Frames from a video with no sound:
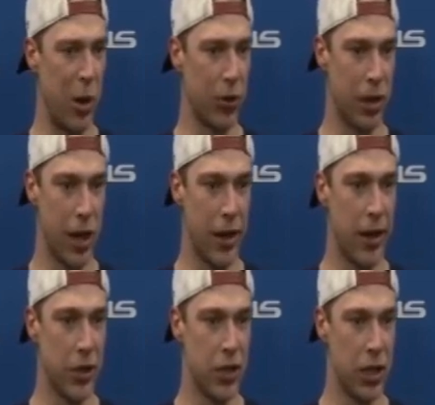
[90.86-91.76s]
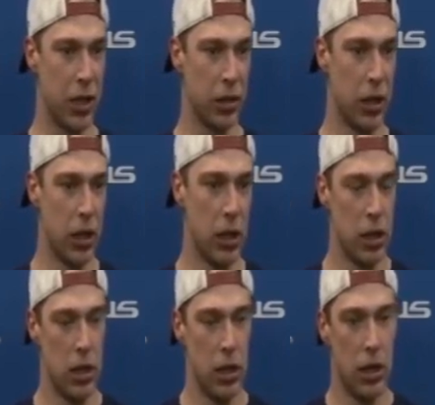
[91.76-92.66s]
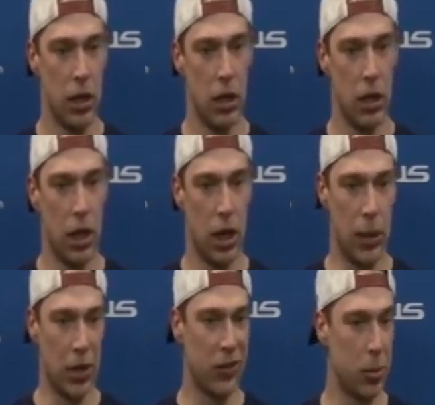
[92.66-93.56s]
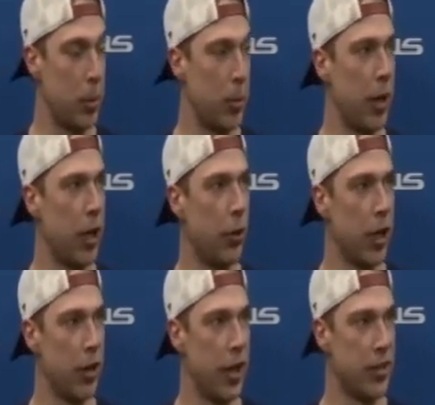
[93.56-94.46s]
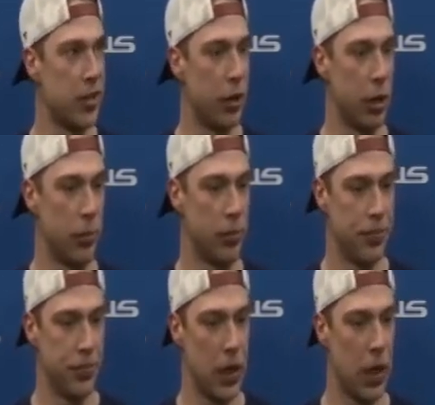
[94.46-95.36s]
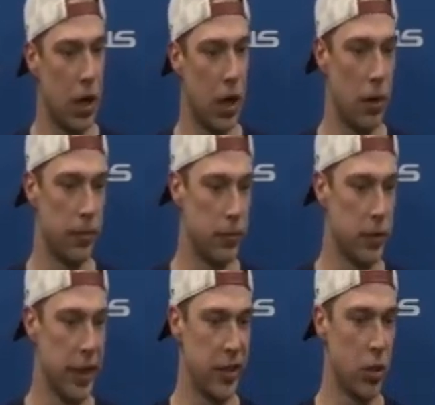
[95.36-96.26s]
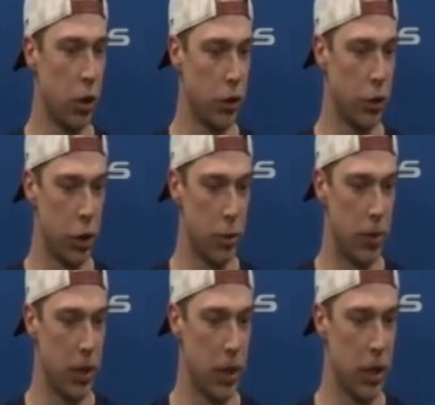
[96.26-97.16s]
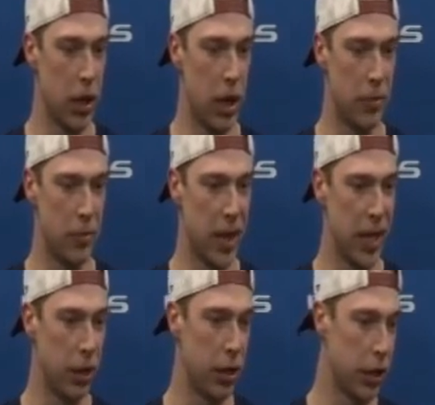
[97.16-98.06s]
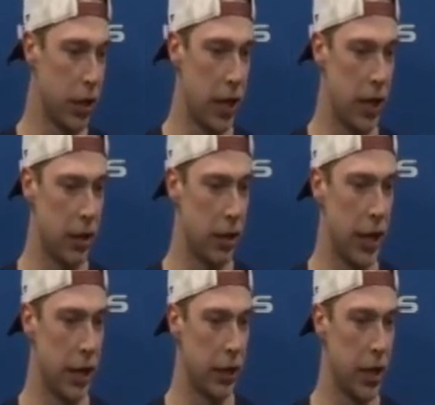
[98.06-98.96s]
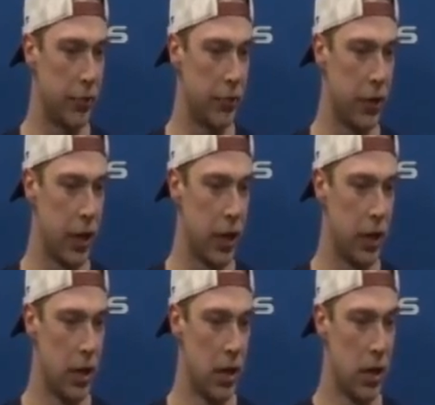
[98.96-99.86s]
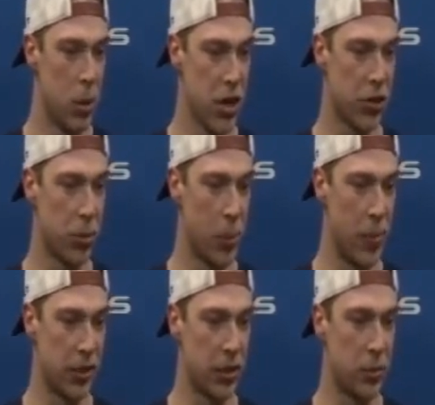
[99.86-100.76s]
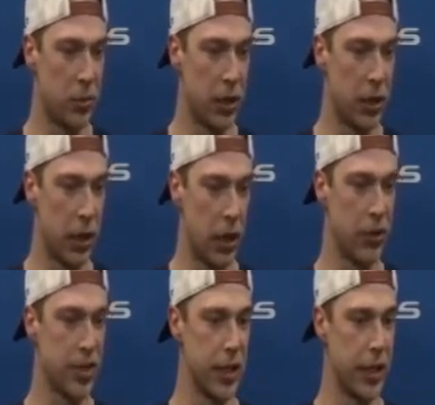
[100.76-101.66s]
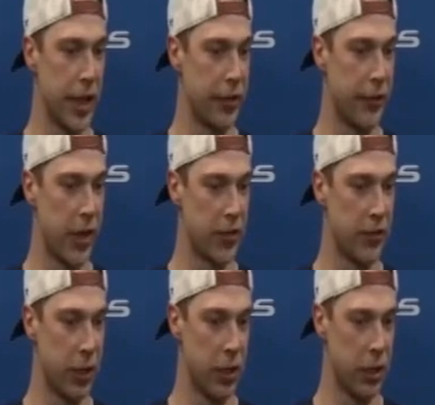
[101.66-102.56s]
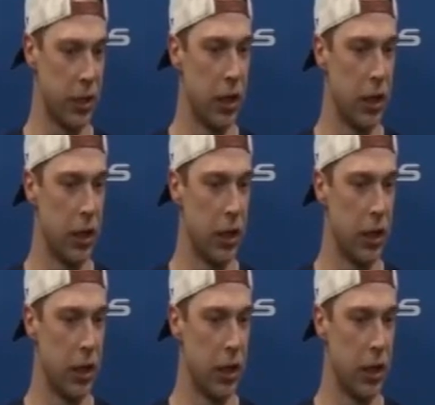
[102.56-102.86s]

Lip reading: out with a lot of energy. And you have to be prepared to weather that storm. Takes a whole group. Might look like they're getting a lot of pressure and momentum, but we stayed tight defensively